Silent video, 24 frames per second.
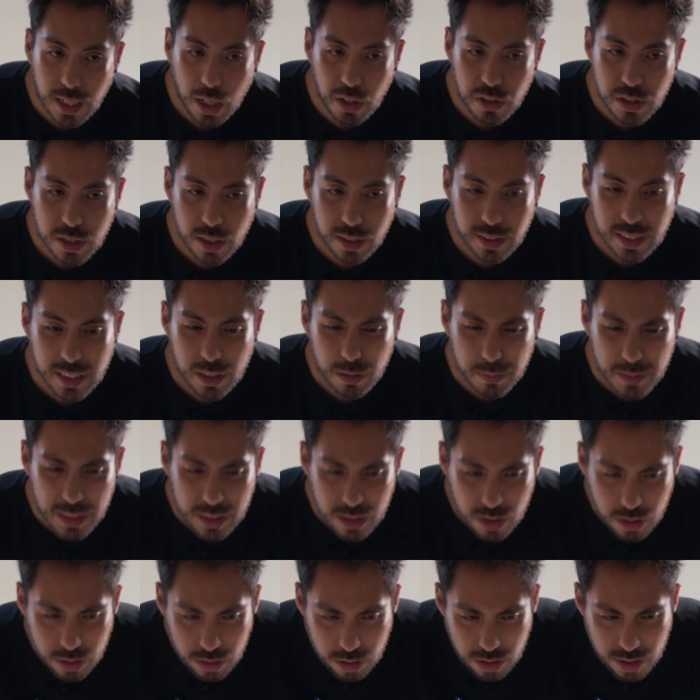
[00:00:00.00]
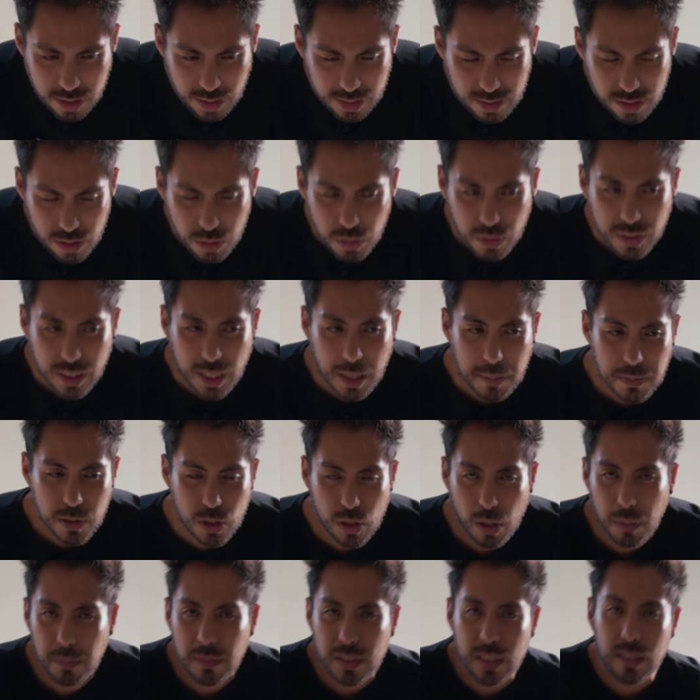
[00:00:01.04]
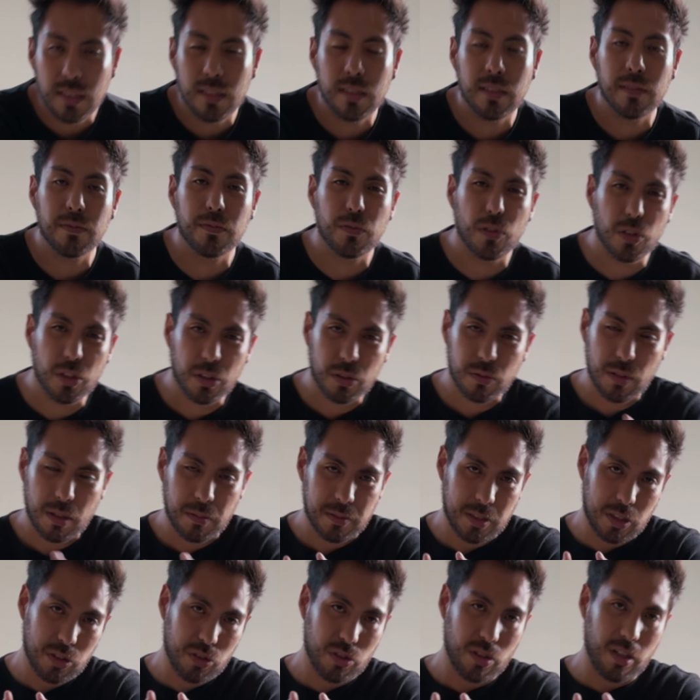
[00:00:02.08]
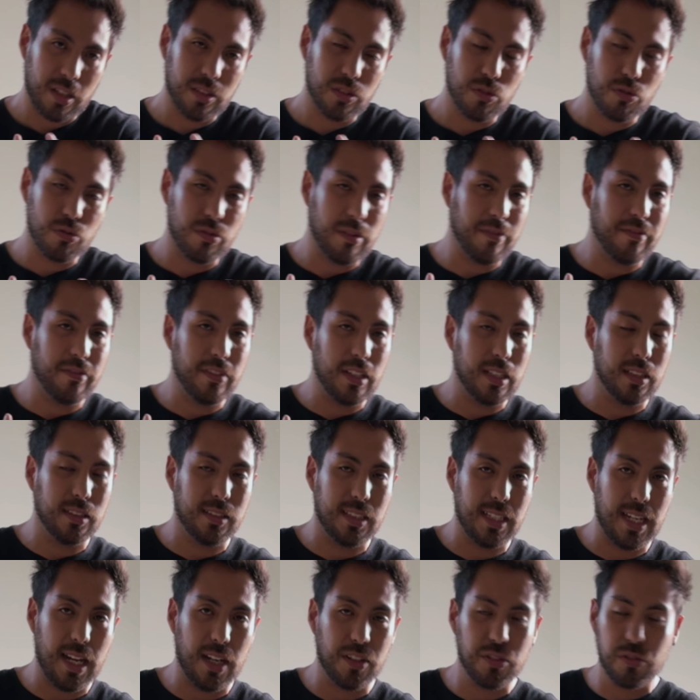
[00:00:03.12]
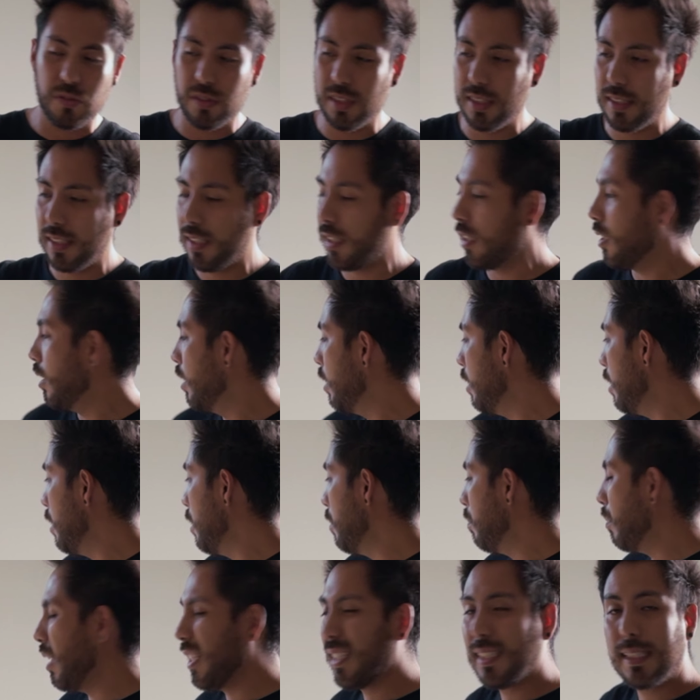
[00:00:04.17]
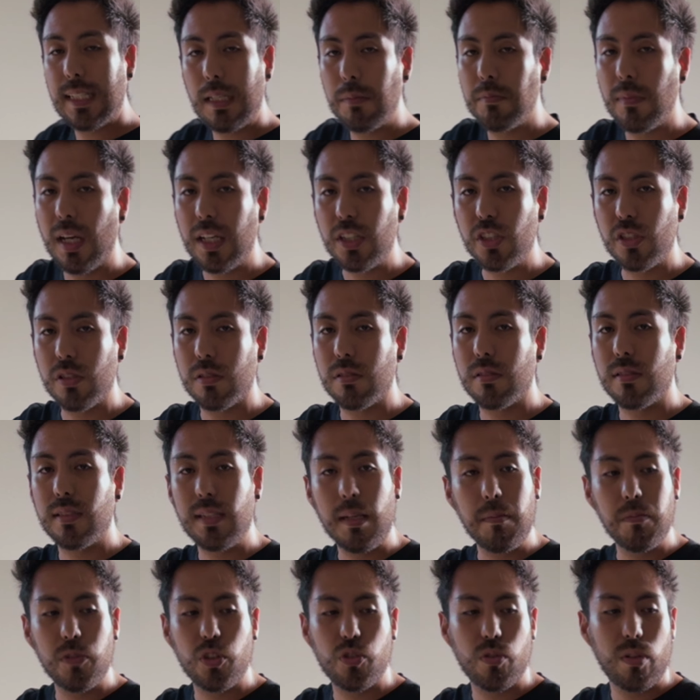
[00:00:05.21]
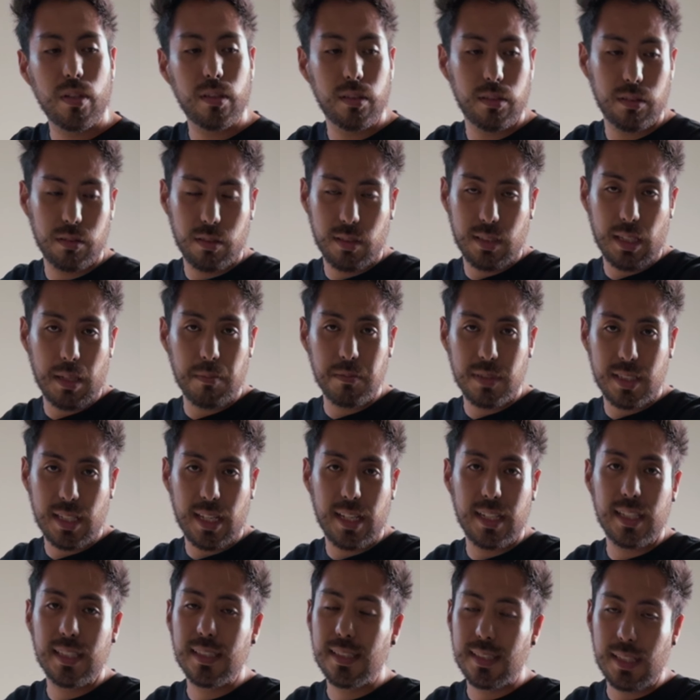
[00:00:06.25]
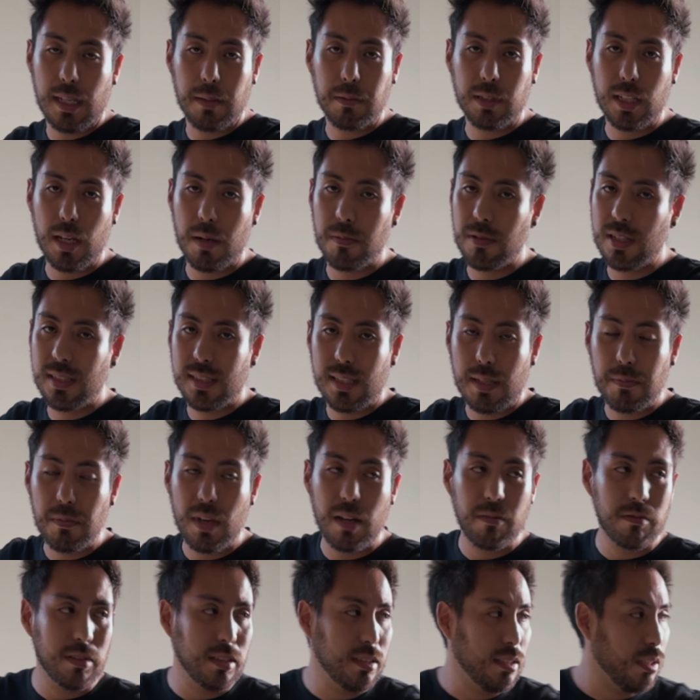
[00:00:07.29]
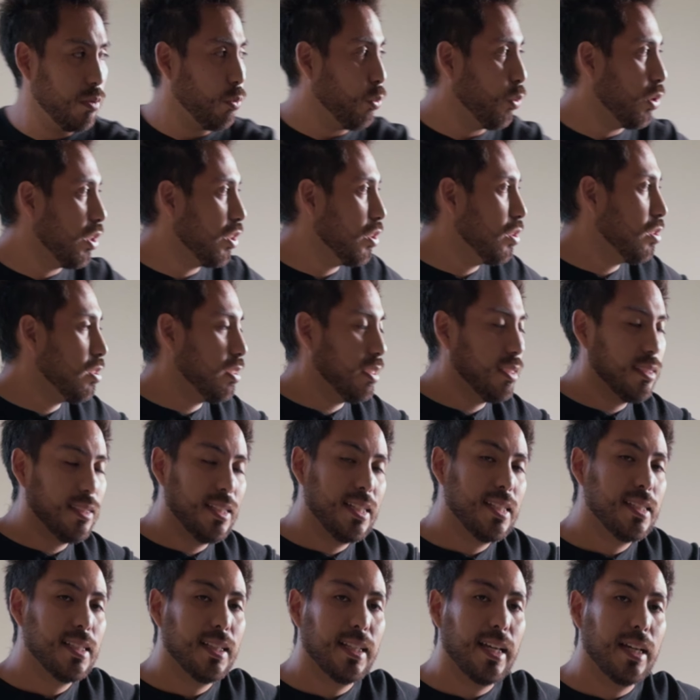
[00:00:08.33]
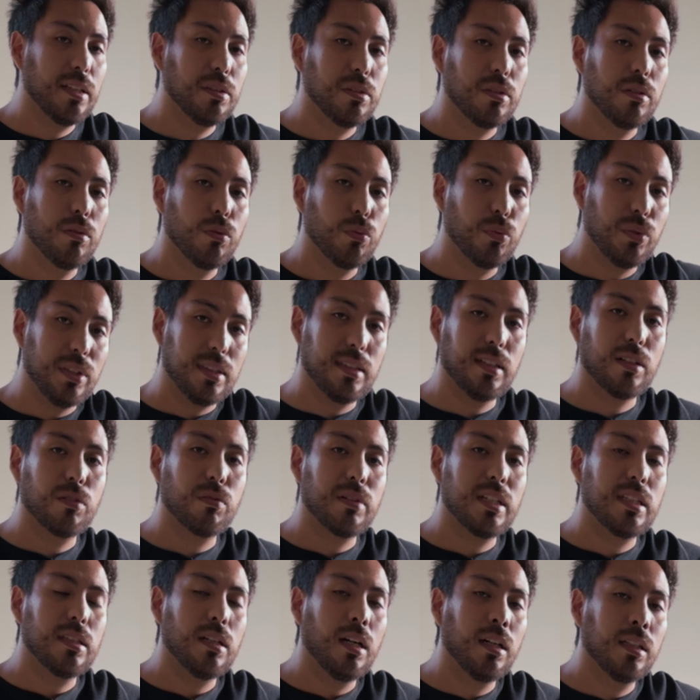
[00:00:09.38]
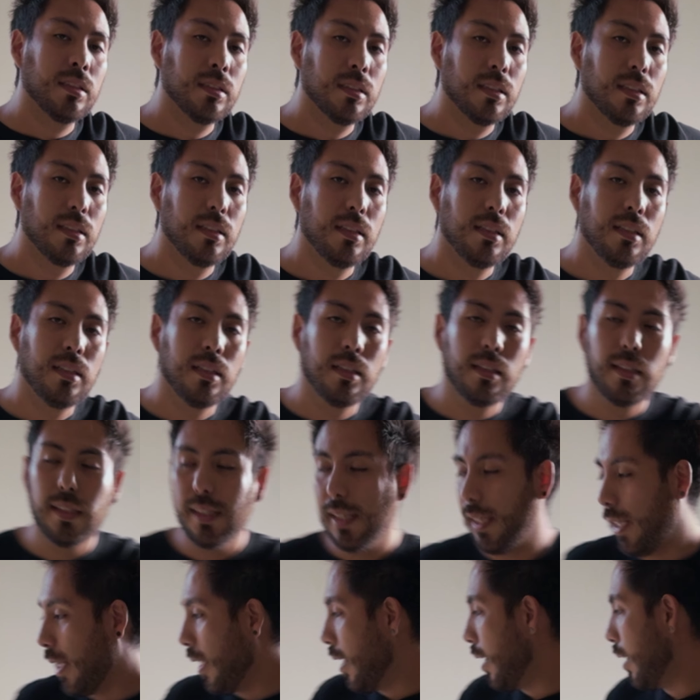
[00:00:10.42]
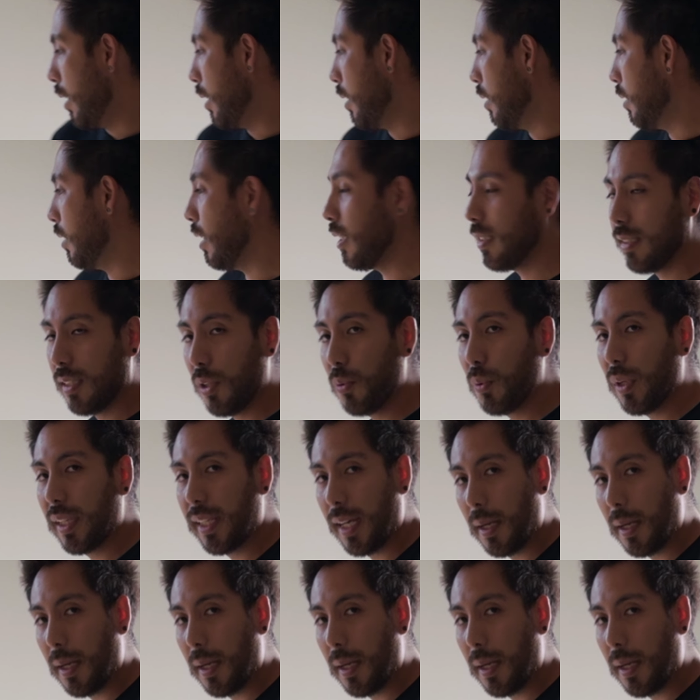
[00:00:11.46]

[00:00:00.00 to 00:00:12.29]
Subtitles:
couch a little bit just to have something in the foreground and try to reveal the actress here. But same action, same drill, same settings, same camera, same everything. We're using this light with the grid on, and let's see what